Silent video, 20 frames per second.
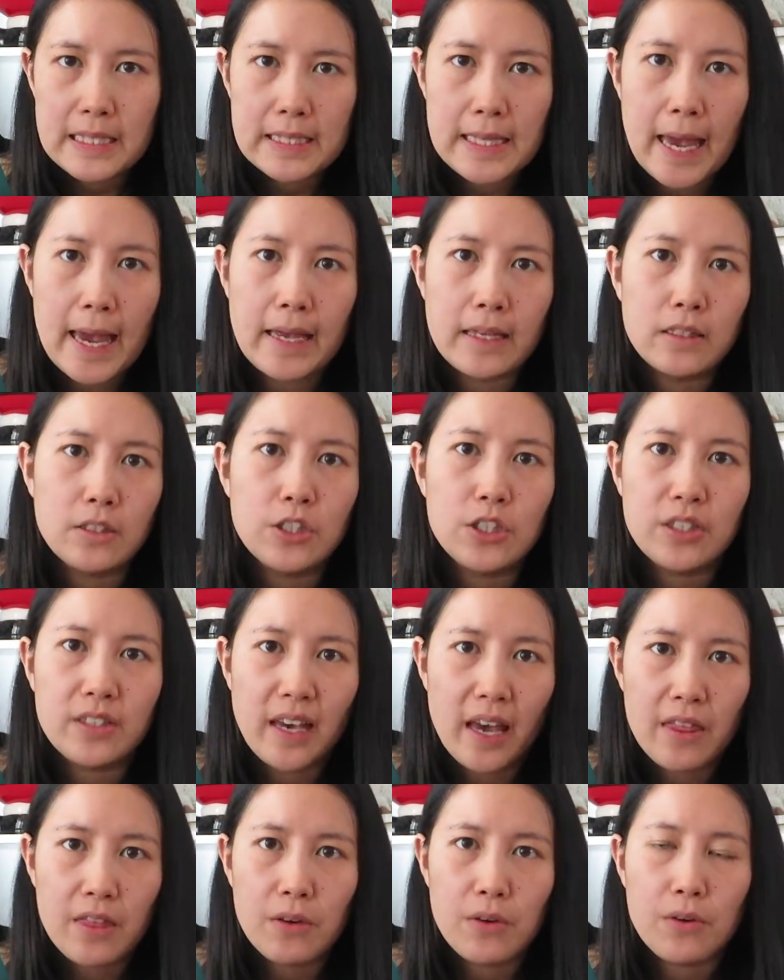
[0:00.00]
stand
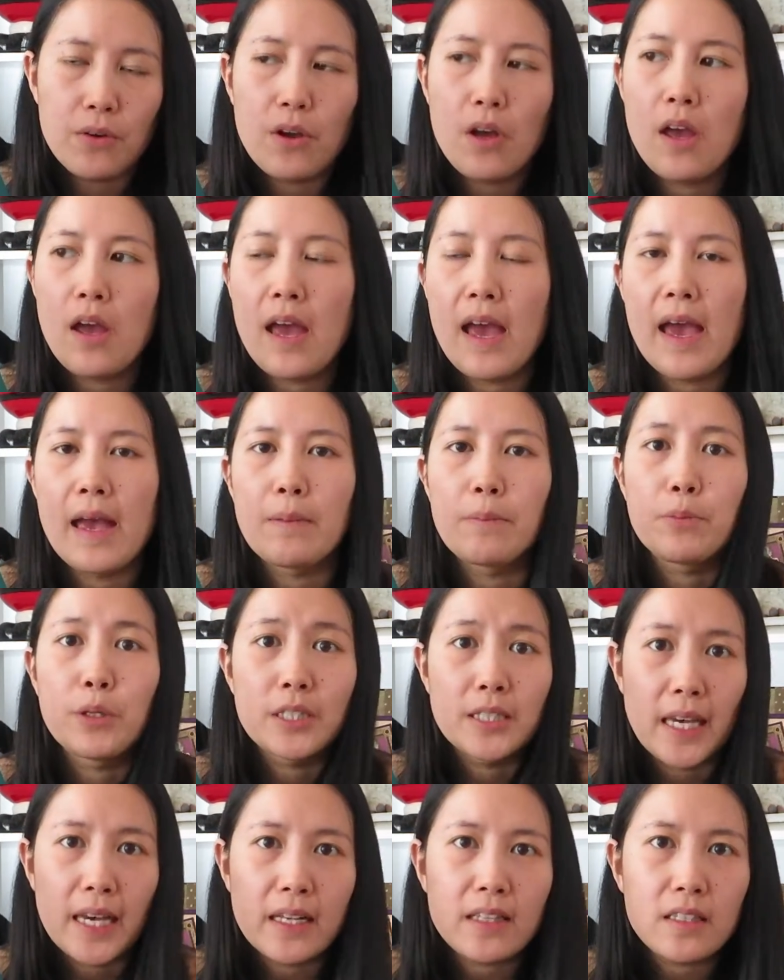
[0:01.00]
together and
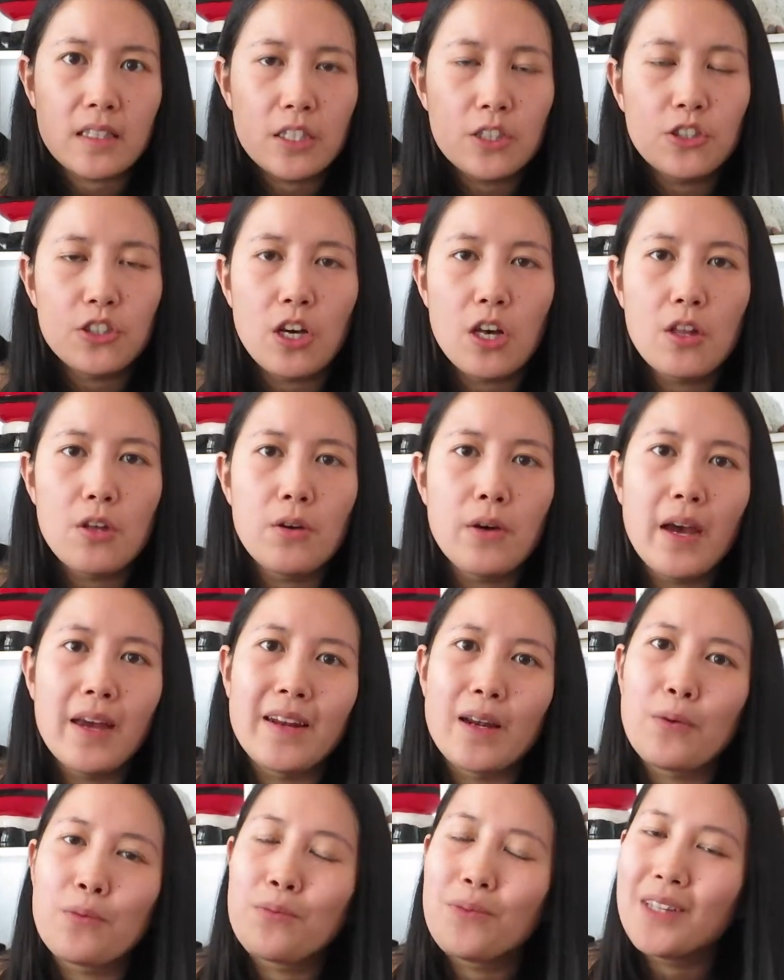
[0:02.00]
protect each other
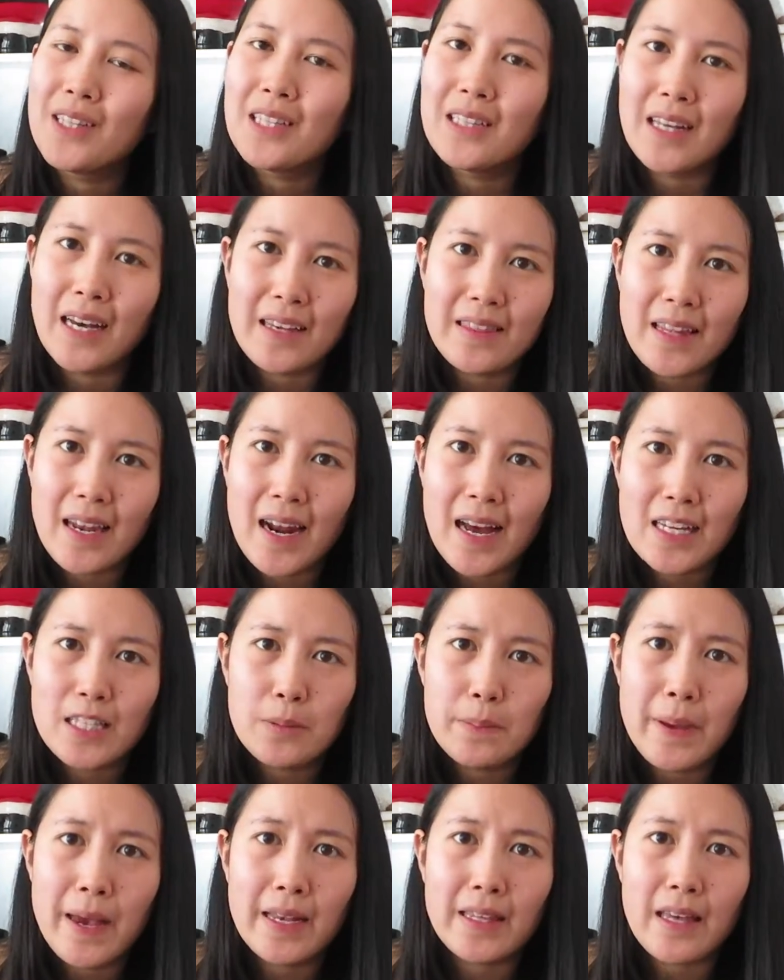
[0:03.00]
and I really like that
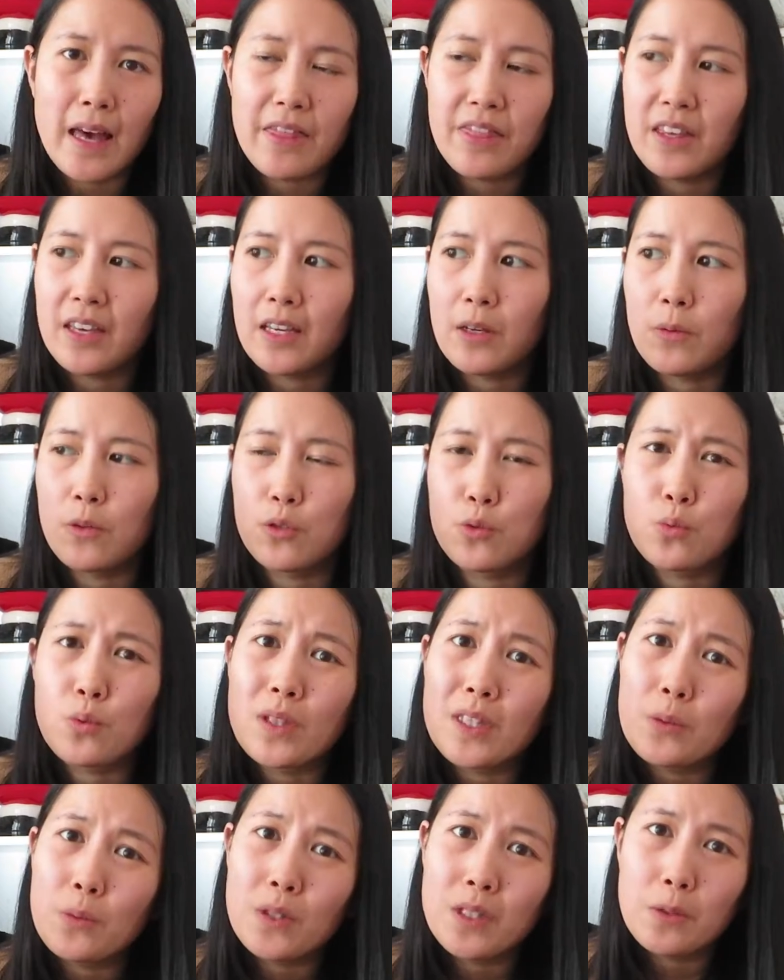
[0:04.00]
aspect. I think it was
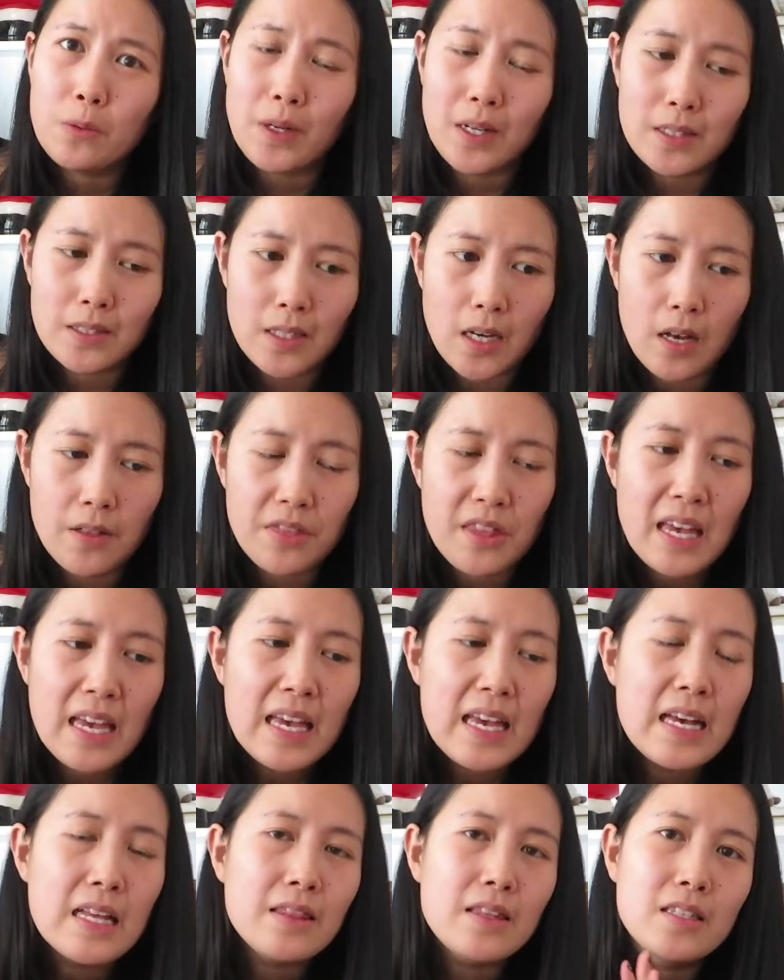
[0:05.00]
really really well done.
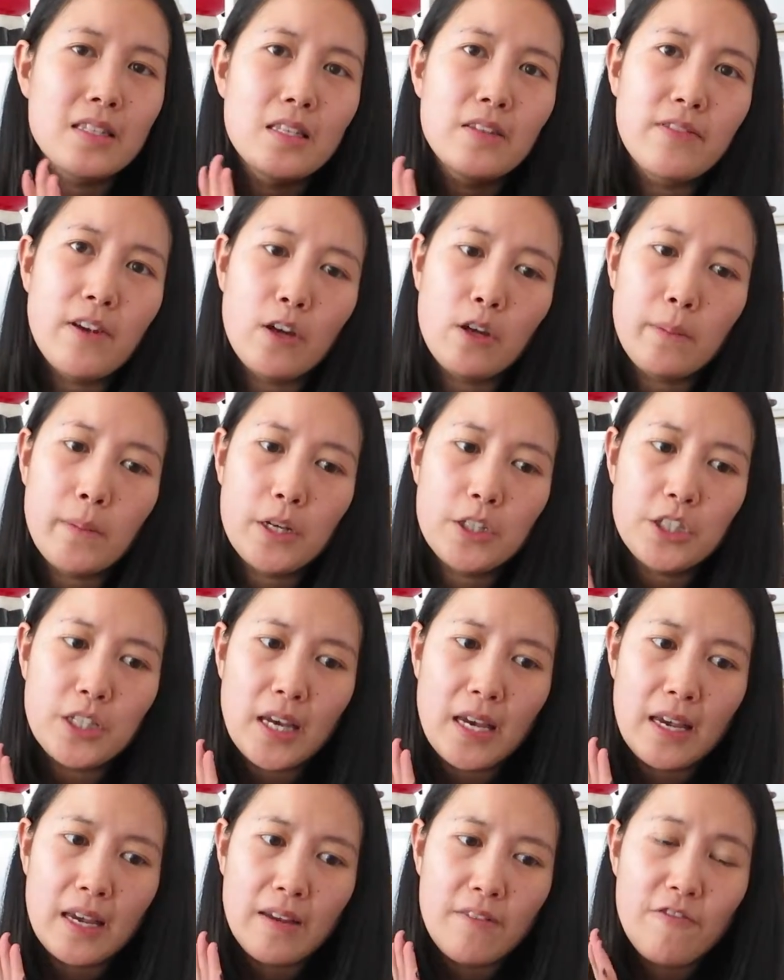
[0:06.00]
This is very much
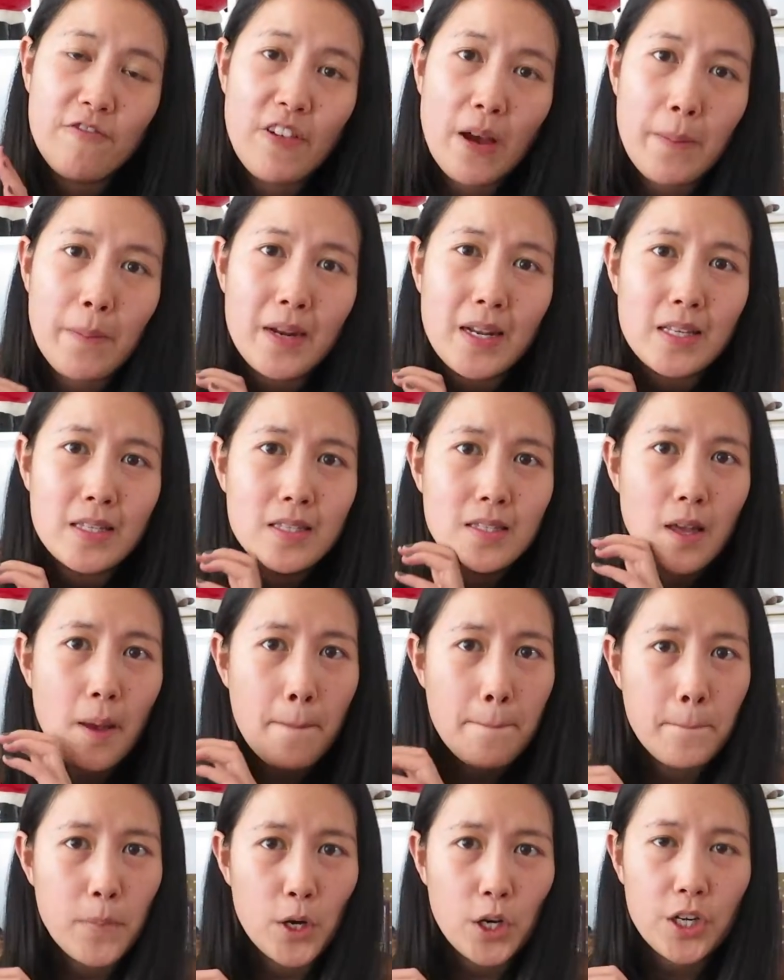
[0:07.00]
a feminist
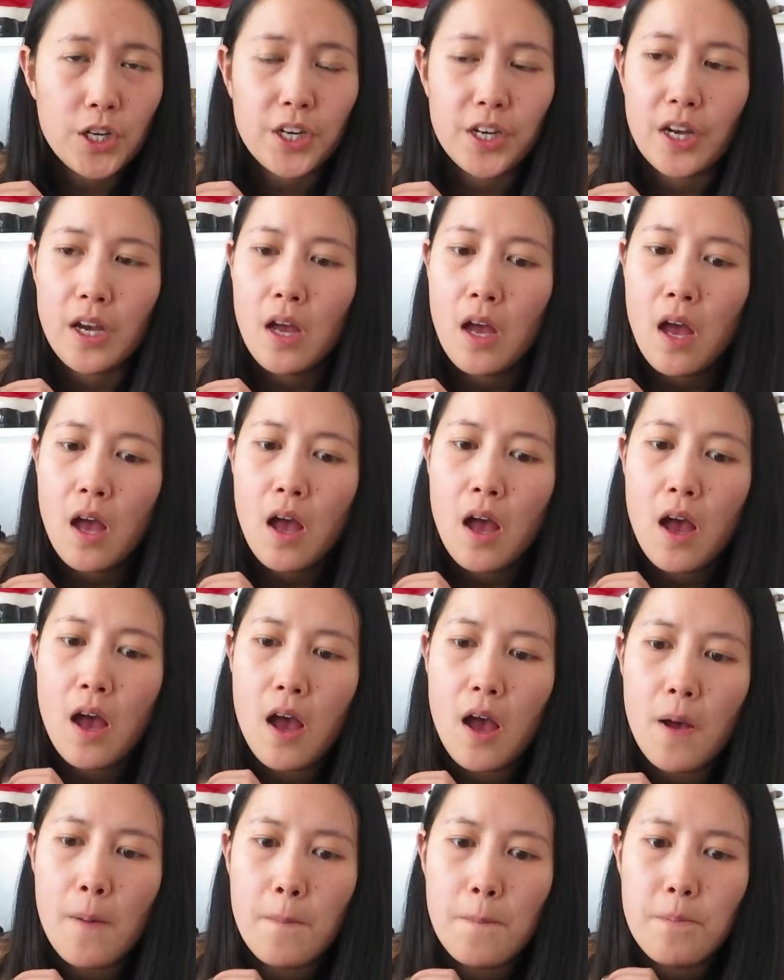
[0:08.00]
book.
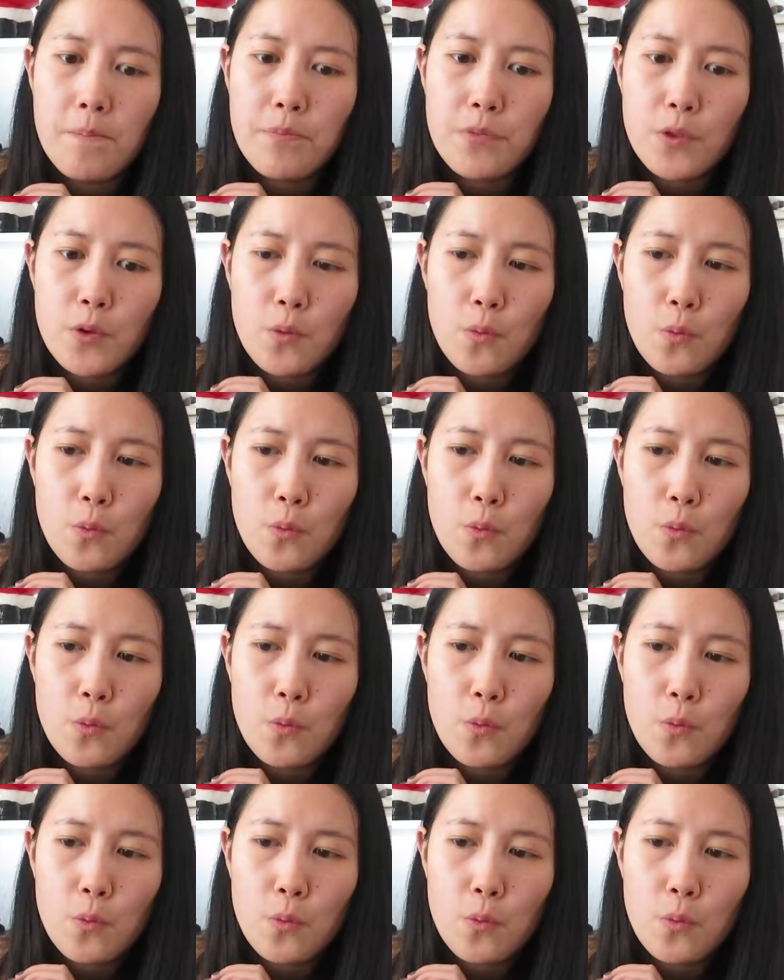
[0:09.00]
Um,